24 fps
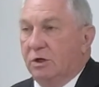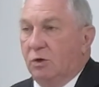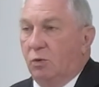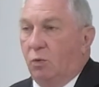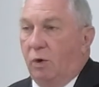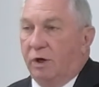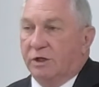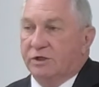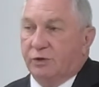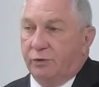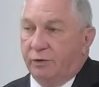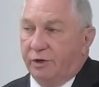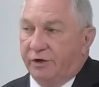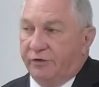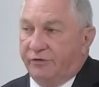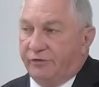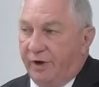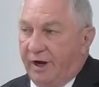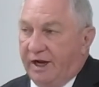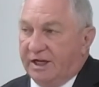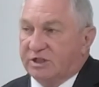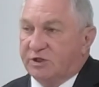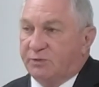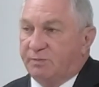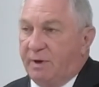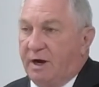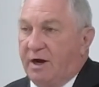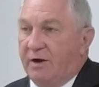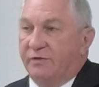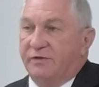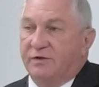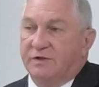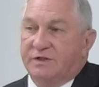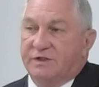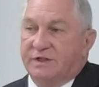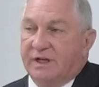what's going to
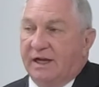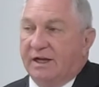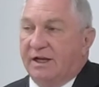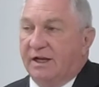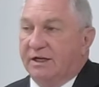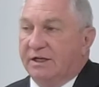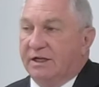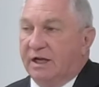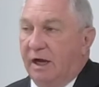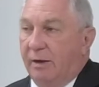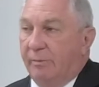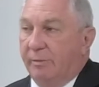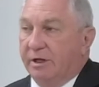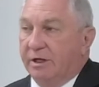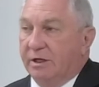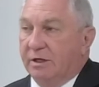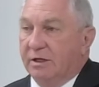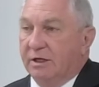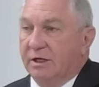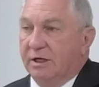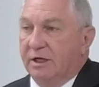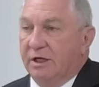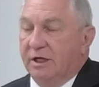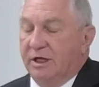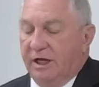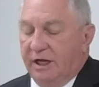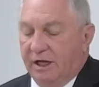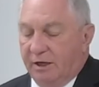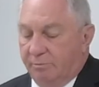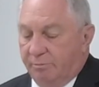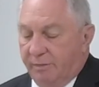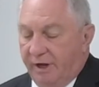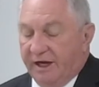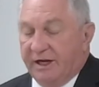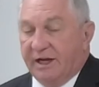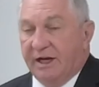transpire at the second coming,
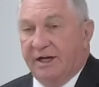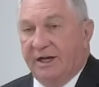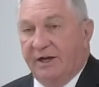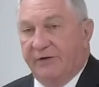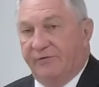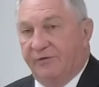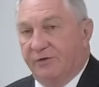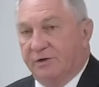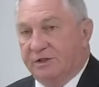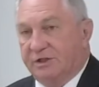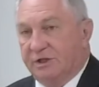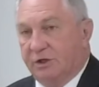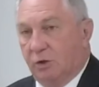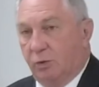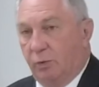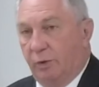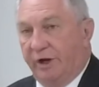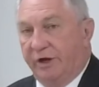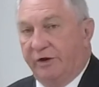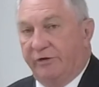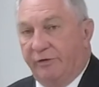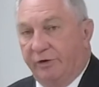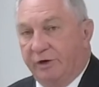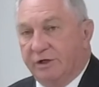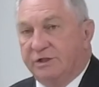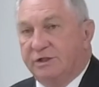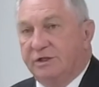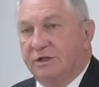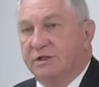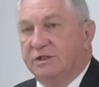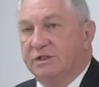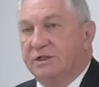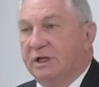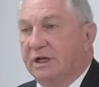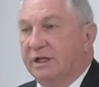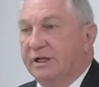it'd make a difference in the way
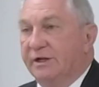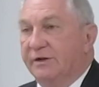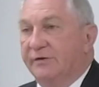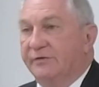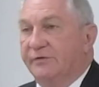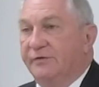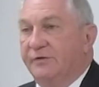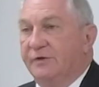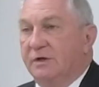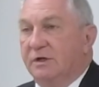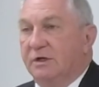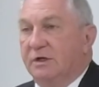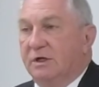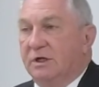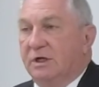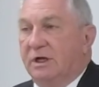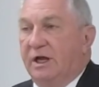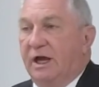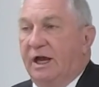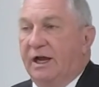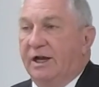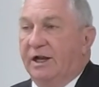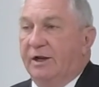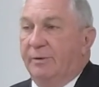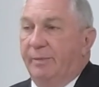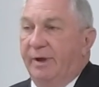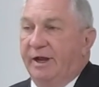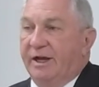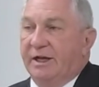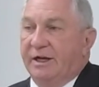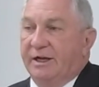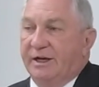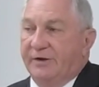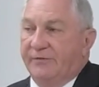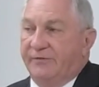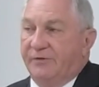Christians live, and it'd make
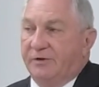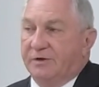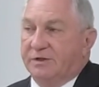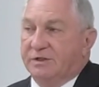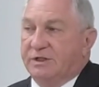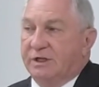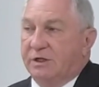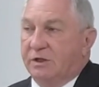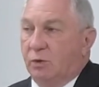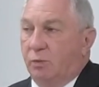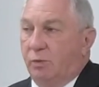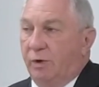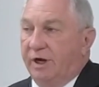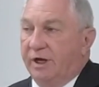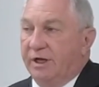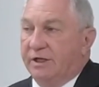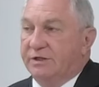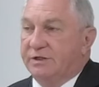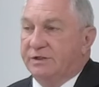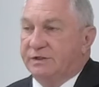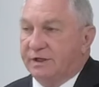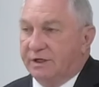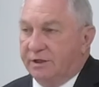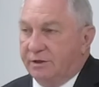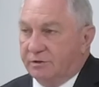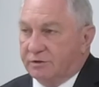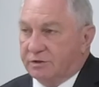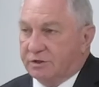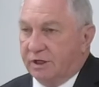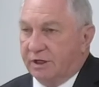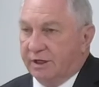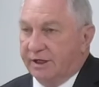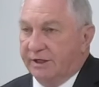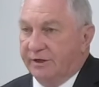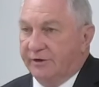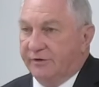a difference in the way
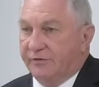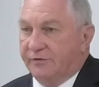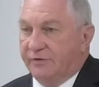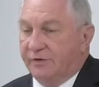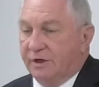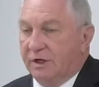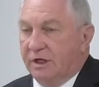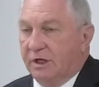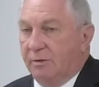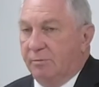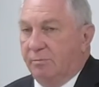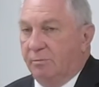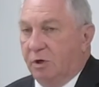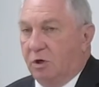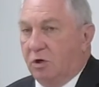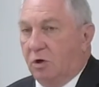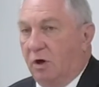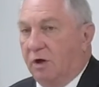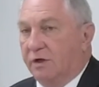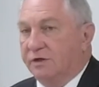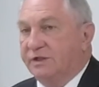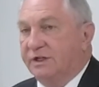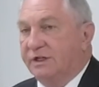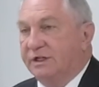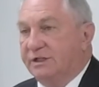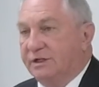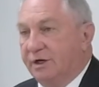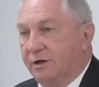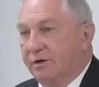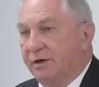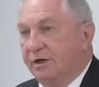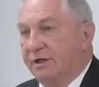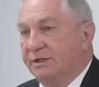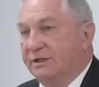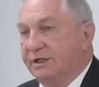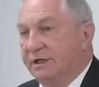sinners live, because
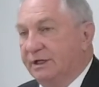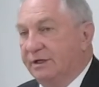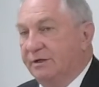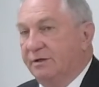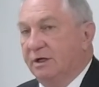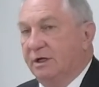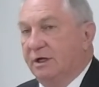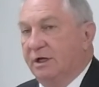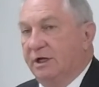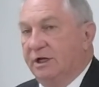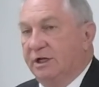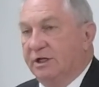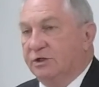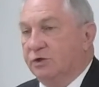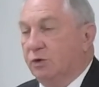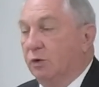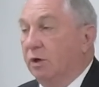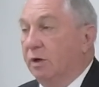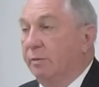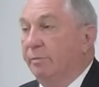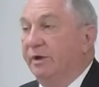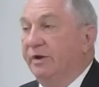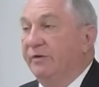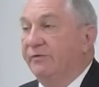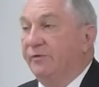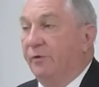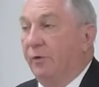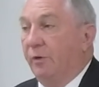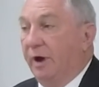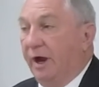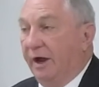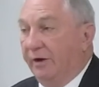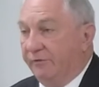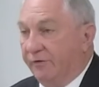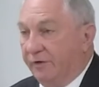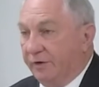eternity is going to be
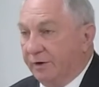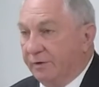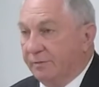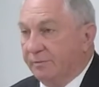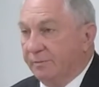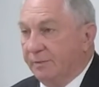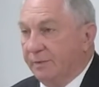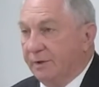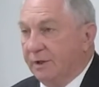forever.